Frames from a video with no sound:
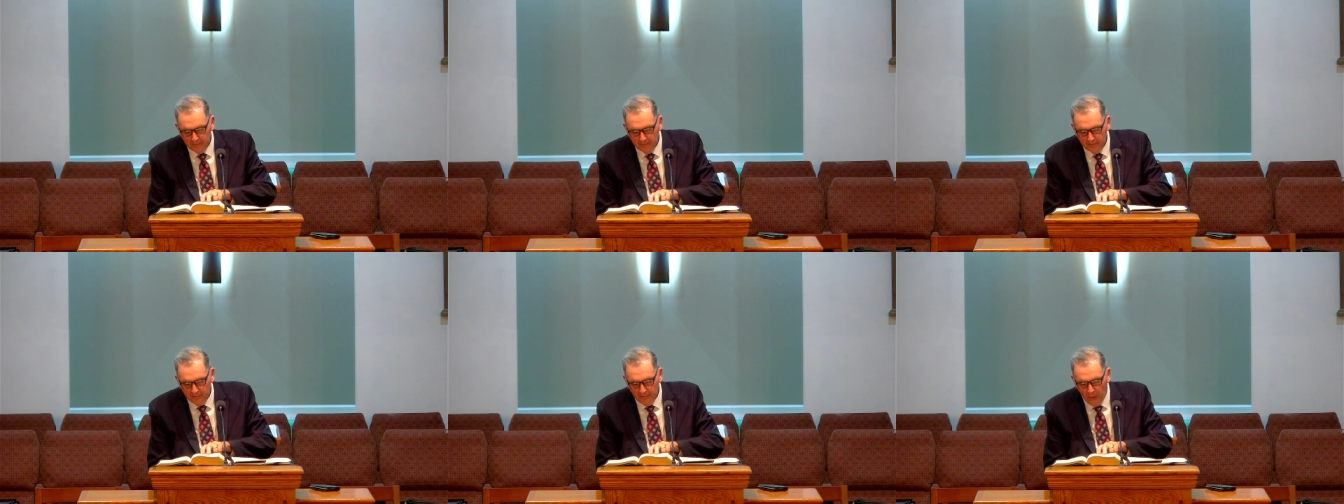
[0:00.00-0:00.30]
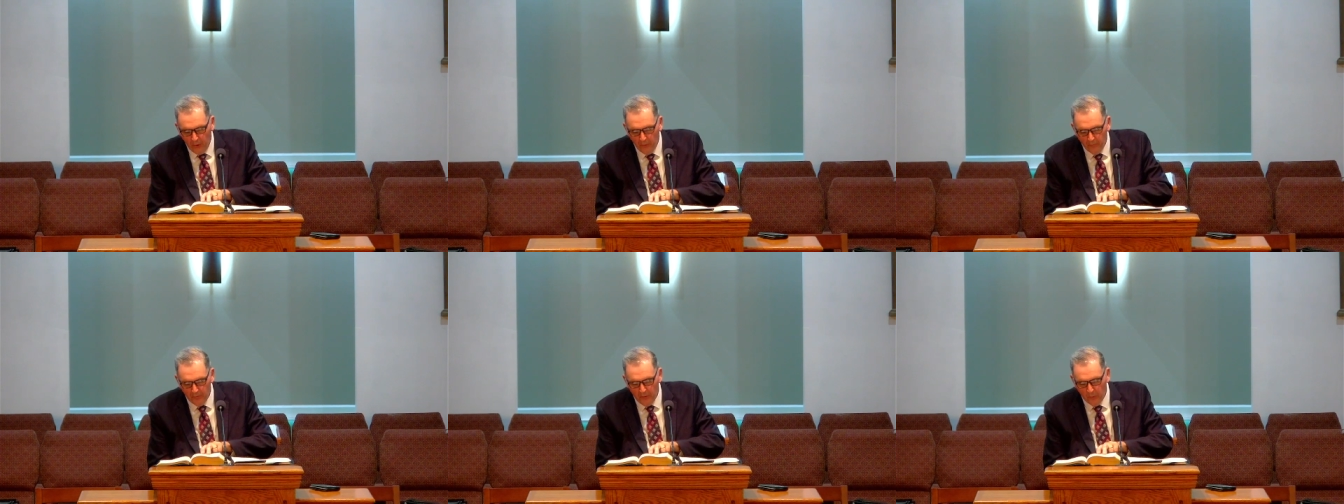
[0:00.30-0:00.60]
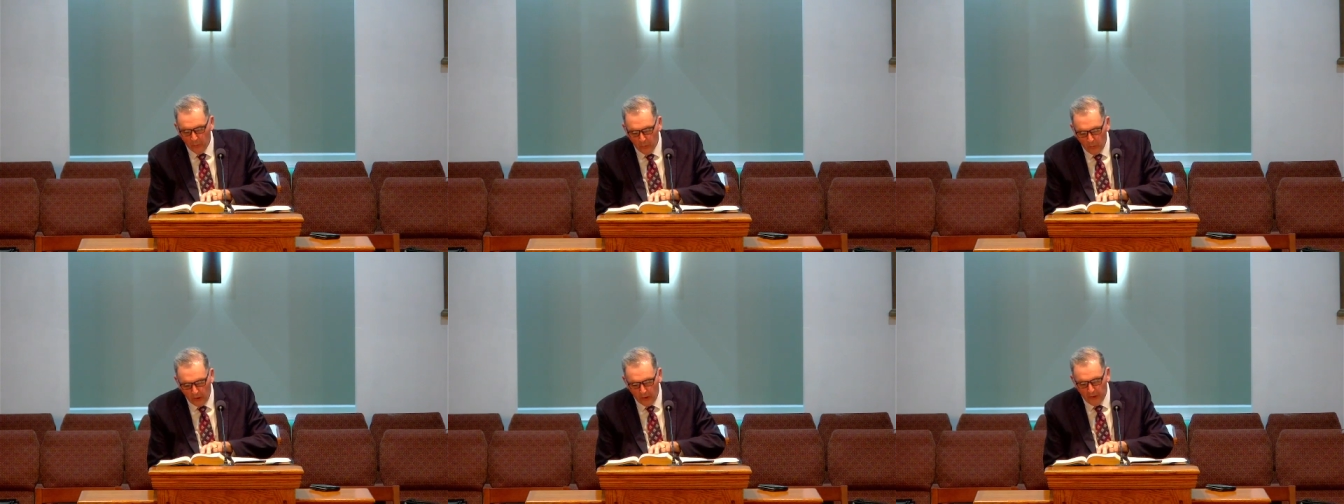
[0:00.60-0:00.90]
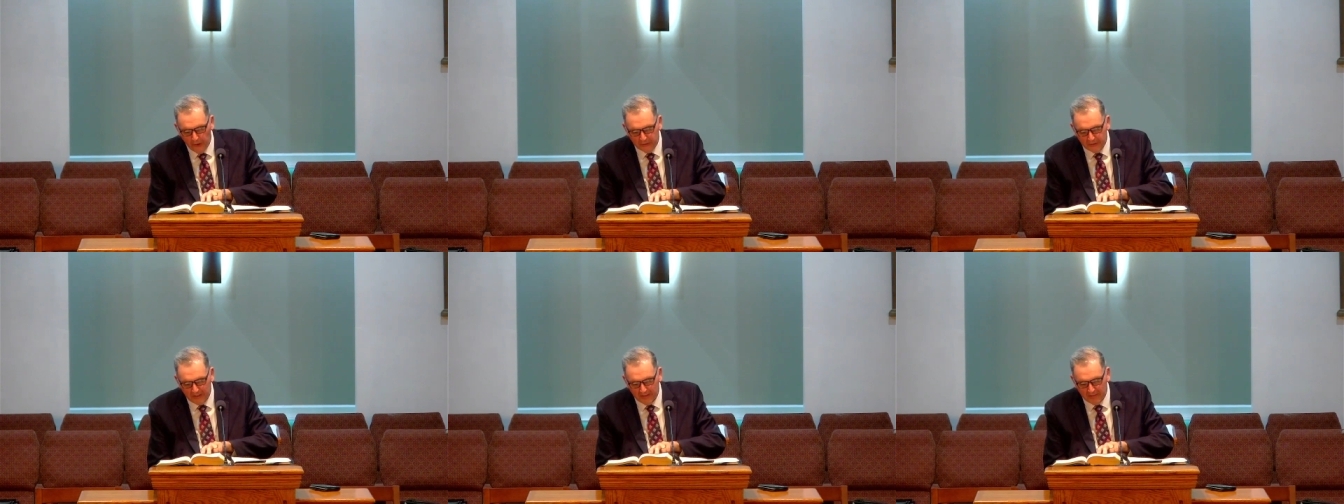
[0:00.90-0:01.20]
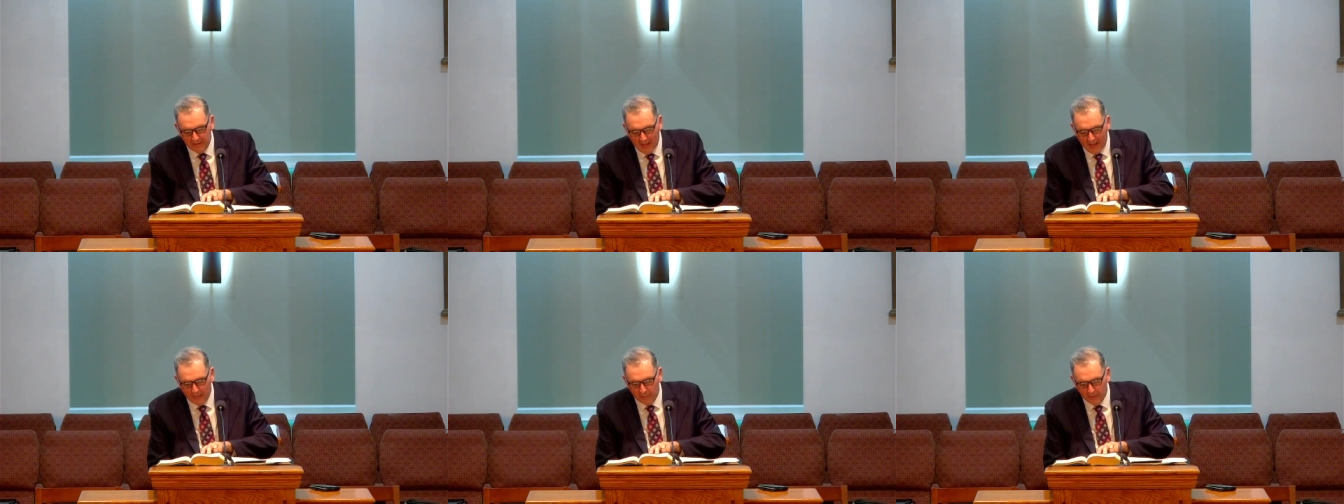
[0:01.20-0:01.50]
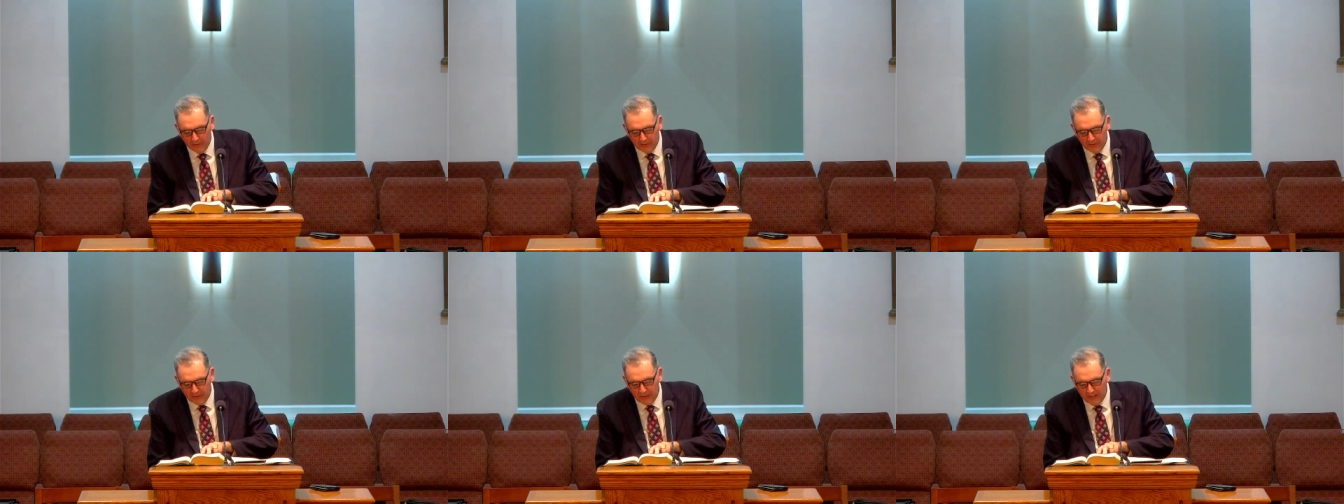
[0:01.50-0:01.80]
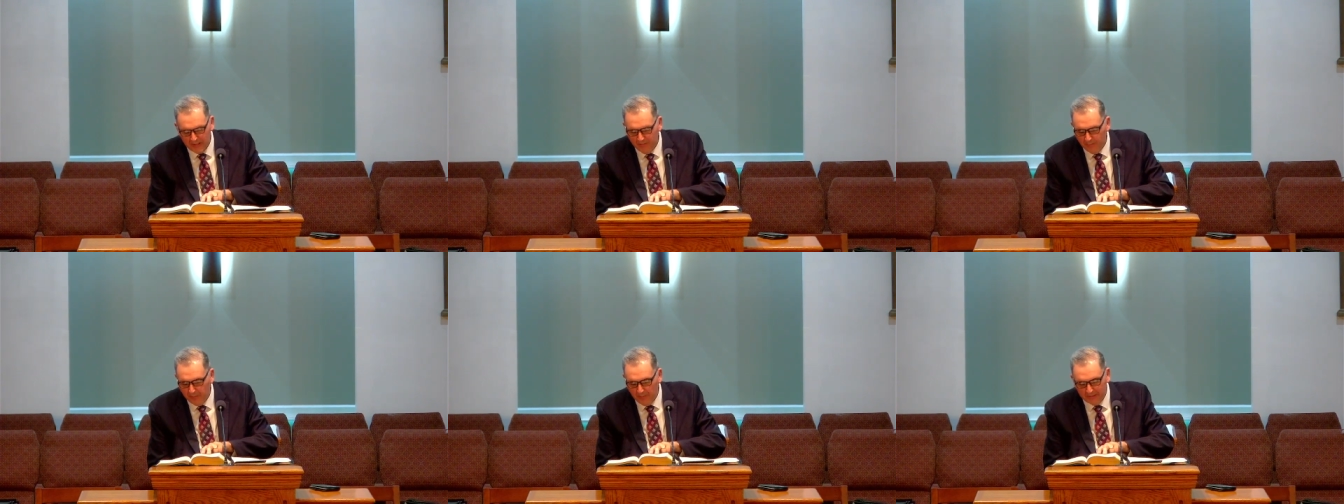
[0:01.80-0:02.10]
whom the world cannot
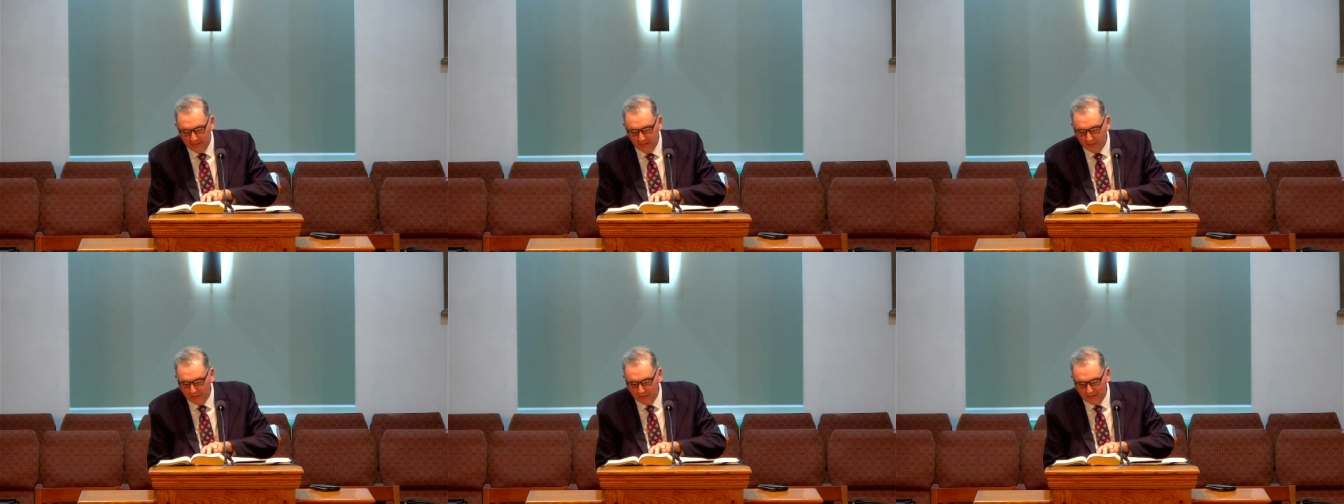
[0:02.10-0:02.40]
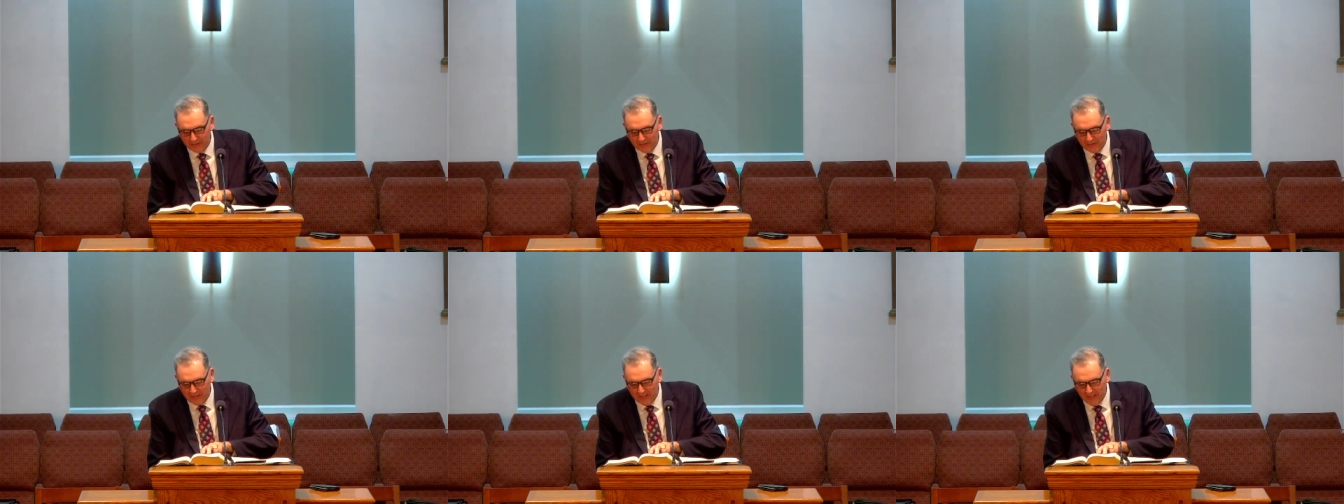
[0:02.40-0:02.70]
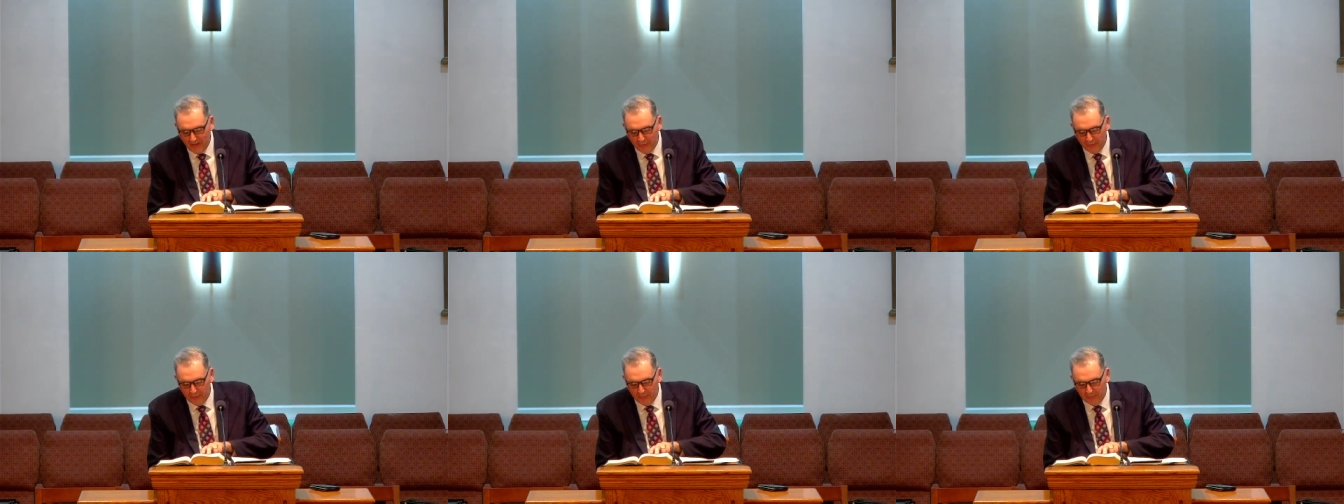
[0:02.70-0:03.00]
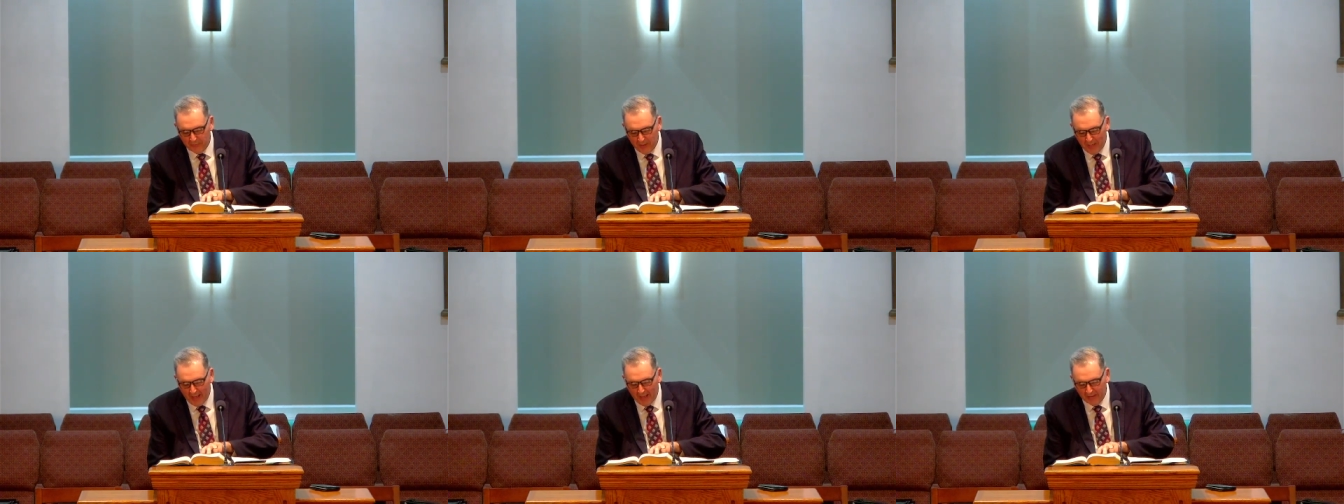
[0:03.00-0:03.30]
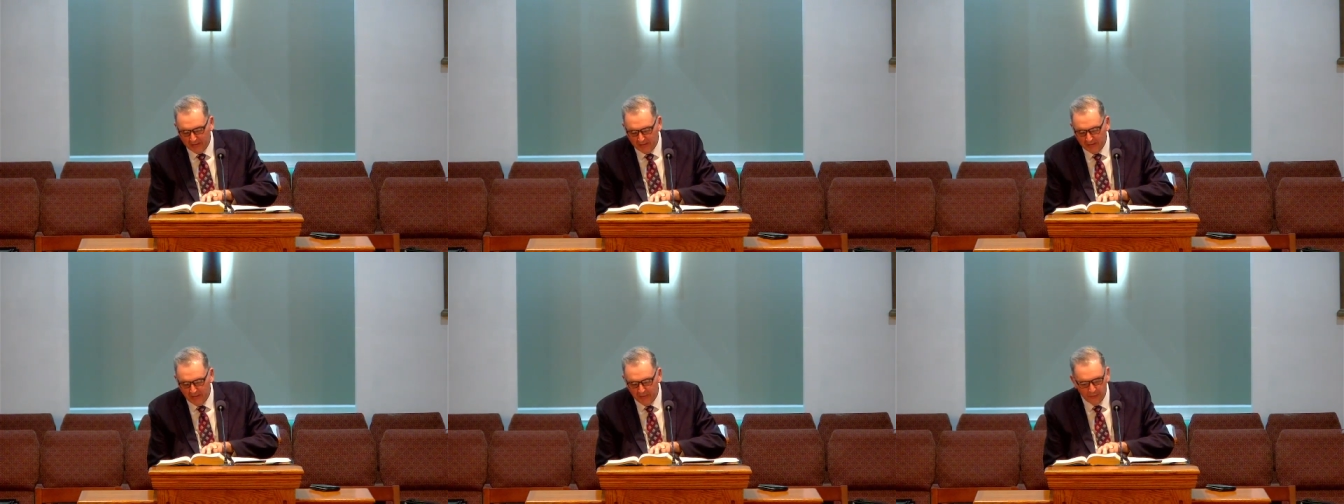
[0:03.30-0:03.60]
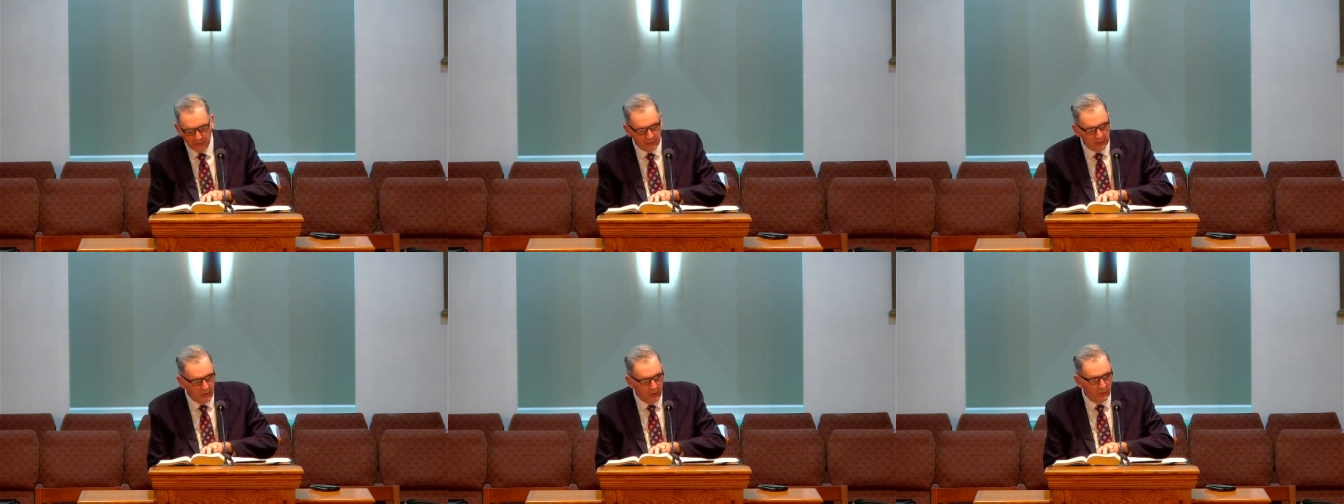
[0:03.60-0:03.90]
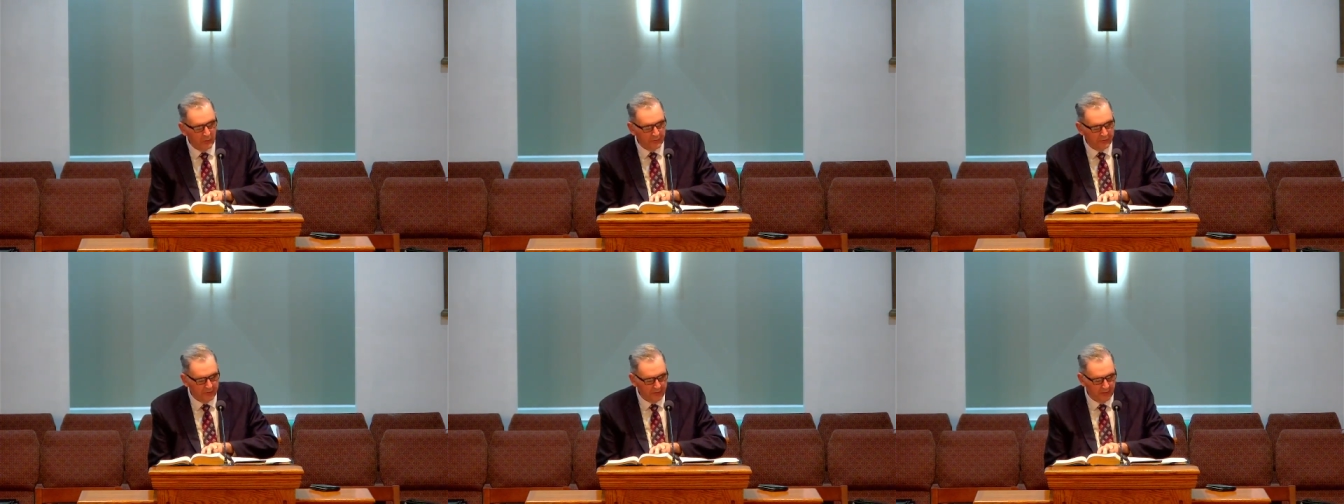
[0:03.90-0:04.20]
receive because it seeth them not, neither
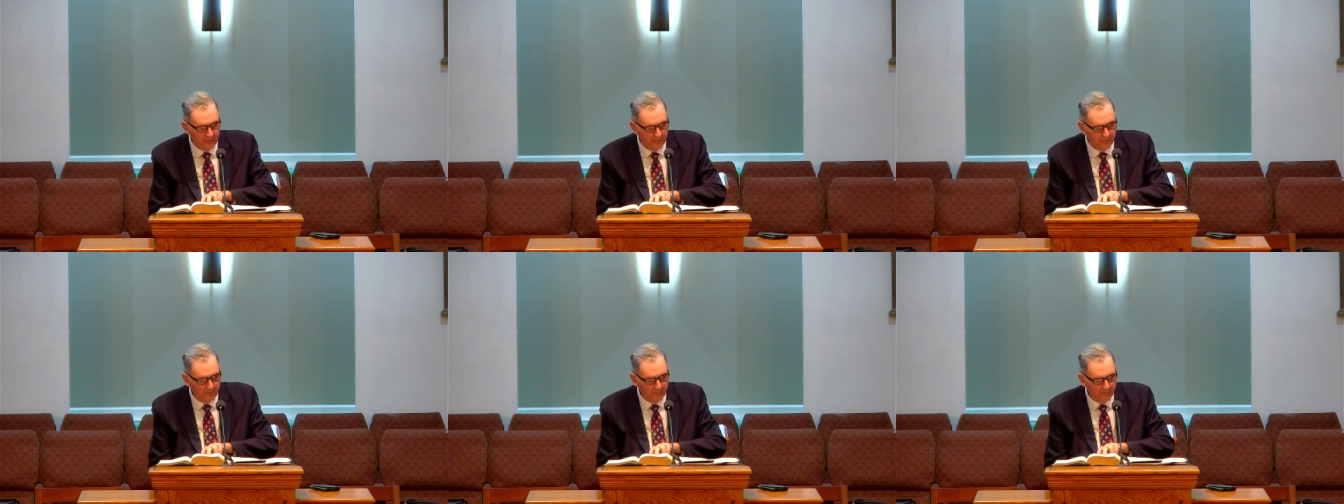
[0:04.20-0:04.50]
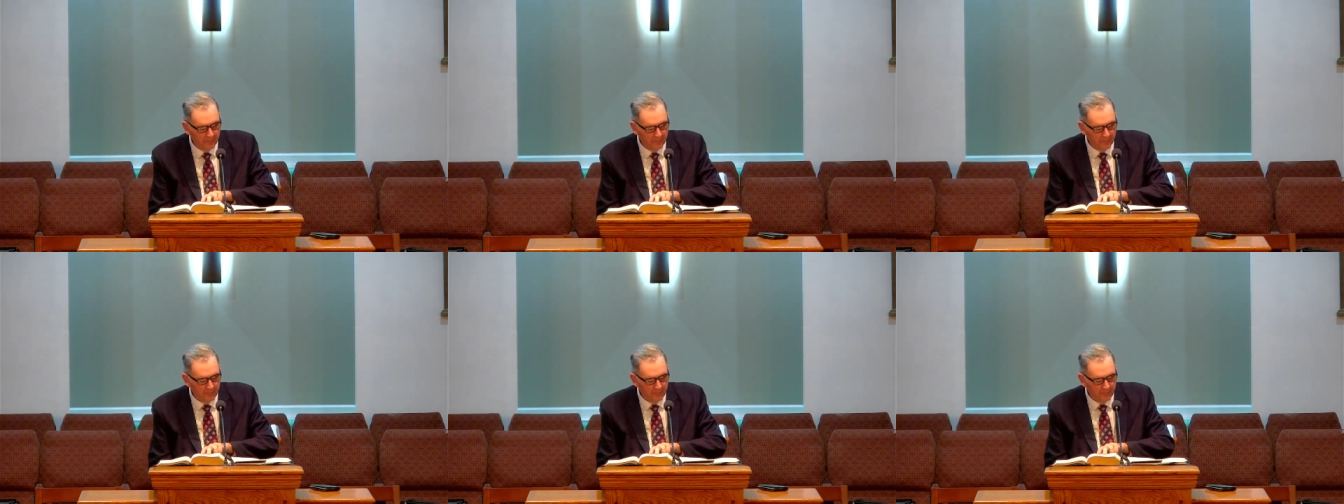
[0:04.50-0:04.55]
knoweth him.